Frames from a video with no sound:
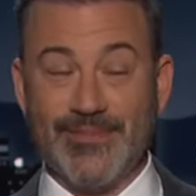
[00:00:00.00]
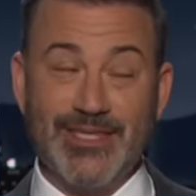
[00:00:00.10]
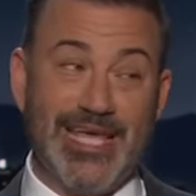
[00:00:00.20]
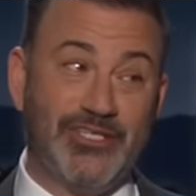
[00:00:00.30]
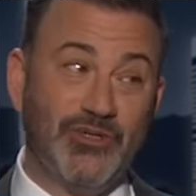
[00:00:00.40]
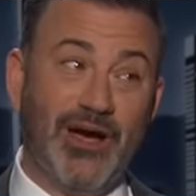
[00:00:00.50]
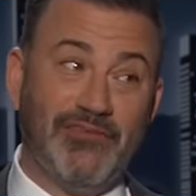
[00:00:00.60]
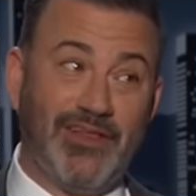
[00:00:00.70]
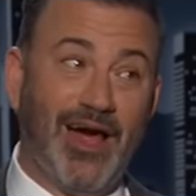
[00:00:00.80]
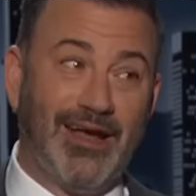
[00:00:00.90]
they do have
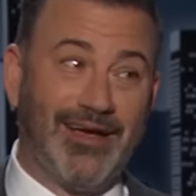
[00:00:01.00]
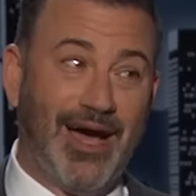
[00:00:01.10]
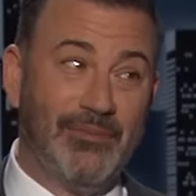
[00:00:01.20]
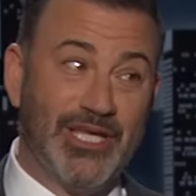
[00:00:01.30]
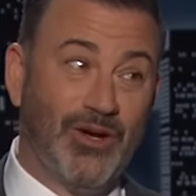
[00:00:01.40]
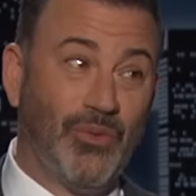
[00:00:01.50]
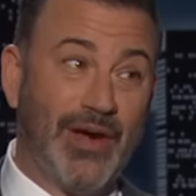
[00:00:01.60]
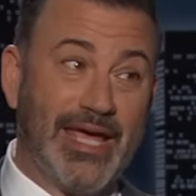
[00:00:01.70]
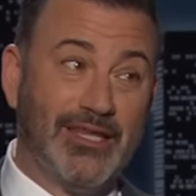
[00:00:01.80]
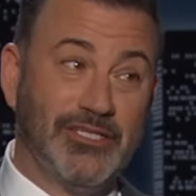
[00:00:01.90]
a lot of common. You know,
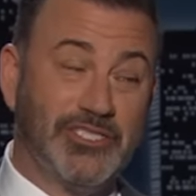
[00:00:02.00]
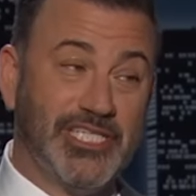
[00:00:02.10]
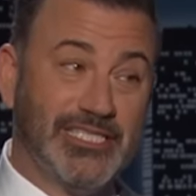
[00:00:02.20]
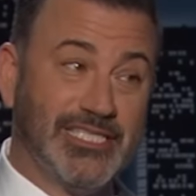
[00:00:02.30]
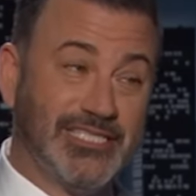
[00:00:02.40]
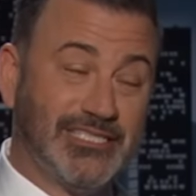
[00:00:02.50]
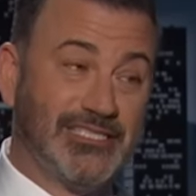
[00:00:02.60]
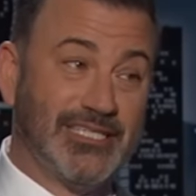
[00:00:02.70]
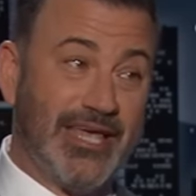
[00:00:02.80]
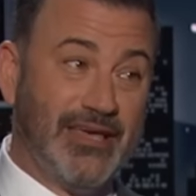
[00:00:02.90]
regular
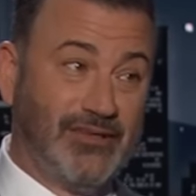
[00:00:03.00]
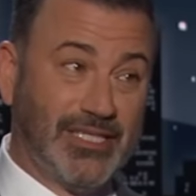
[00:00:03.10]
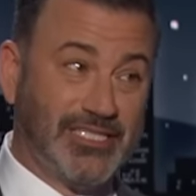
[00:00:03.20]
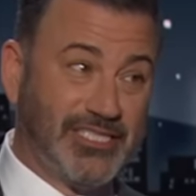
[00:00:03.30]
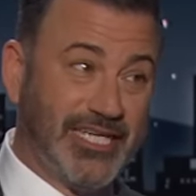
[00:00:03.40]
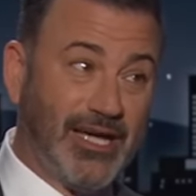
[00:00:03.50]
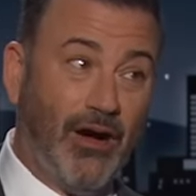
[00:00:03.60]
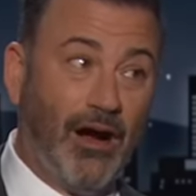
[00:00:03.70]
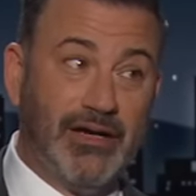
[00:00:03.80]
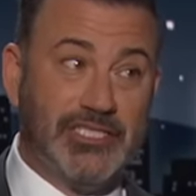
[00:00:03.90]
Jesus healed the sick,
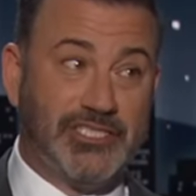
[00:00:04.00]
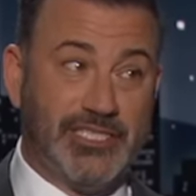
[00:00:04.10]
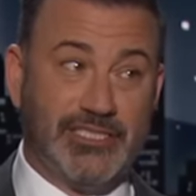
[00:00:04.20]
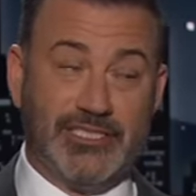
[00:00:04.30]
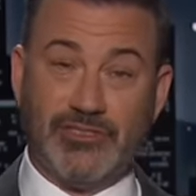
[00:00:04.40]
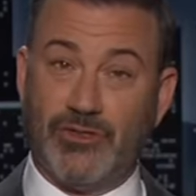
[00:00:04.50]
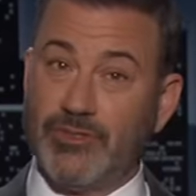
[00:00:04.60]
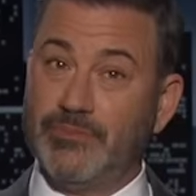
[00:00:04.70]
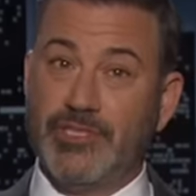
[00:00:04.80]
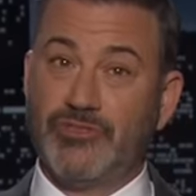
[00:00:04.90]
orange Jesus told
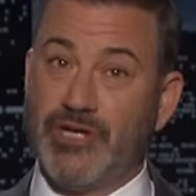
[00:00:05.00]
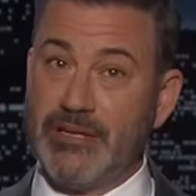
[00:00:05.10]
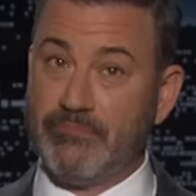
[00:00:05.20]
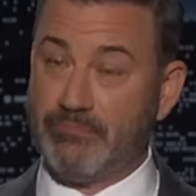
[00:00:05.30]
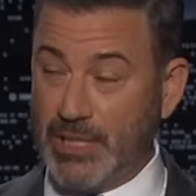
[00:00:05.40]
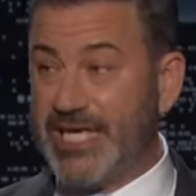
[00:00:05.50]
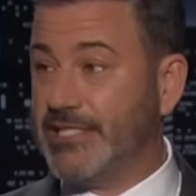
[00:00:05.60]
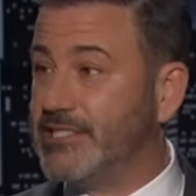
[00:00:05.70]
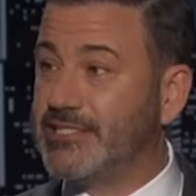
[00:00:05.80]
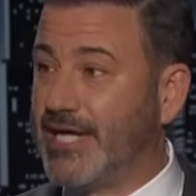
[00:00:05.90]
them to drink
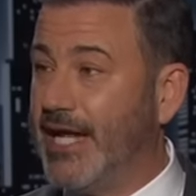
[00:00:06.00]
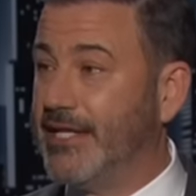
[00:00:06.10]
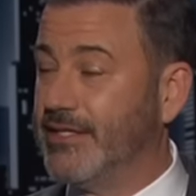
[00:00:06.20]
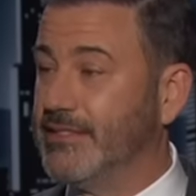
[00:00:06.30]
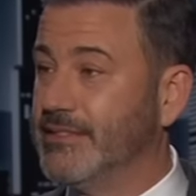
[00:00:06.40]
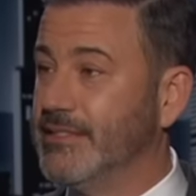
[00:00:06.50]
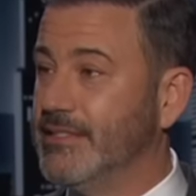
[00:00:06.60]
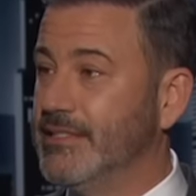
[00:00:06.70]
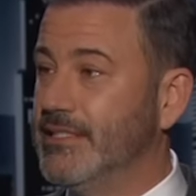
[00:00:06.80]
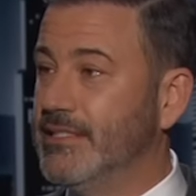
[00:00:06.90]
bleach. It's kind of the.
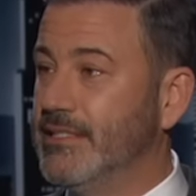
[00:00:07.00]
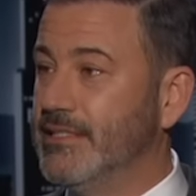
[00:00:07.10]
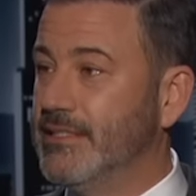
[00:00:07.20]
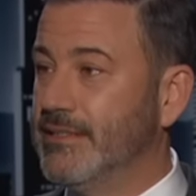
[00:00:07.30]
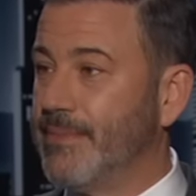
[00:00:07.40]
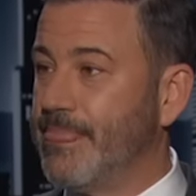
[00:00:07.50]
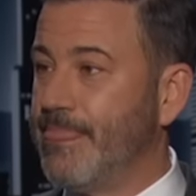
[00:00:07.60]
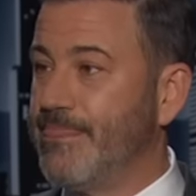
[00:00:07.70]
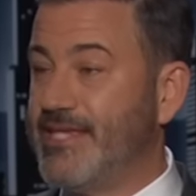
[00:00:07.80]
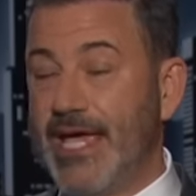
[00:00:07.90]

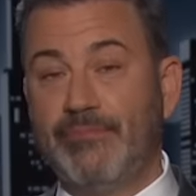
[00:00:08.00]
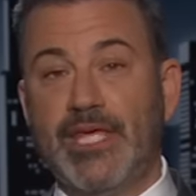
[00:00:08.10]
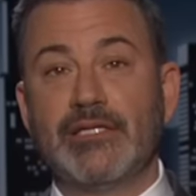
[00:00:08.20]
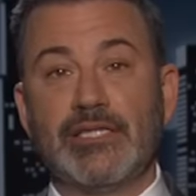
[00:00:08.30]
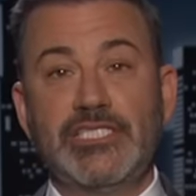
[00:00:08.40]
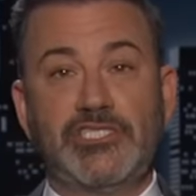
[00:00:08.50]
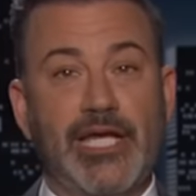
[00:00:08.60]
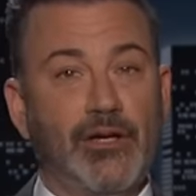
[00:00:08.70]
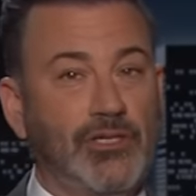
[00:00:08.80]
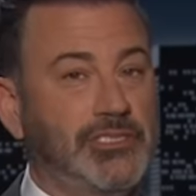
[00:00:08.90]
Same thing. Liz
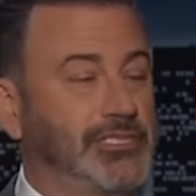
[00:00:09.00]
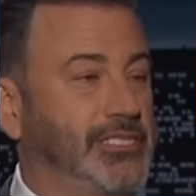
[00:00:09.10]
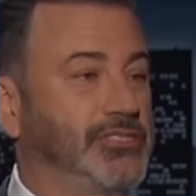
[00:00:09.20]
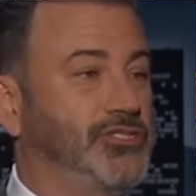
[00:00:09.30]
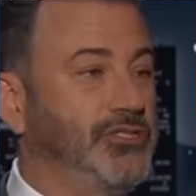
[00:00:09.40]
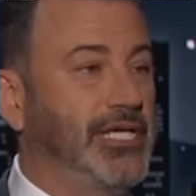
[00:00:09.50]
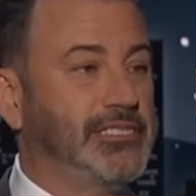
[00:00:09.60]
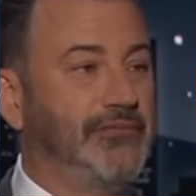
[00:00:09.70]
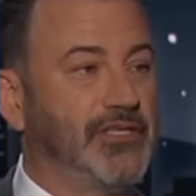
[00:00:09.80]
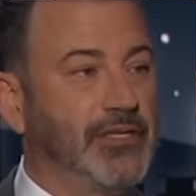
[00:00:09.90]
Cheney also says two days
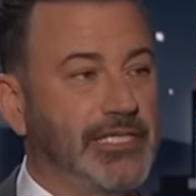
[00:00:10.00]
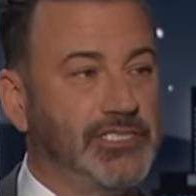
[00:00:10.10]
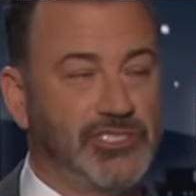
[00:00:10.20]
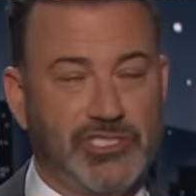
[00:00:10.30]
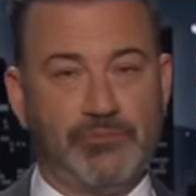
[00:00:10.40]
after the election, she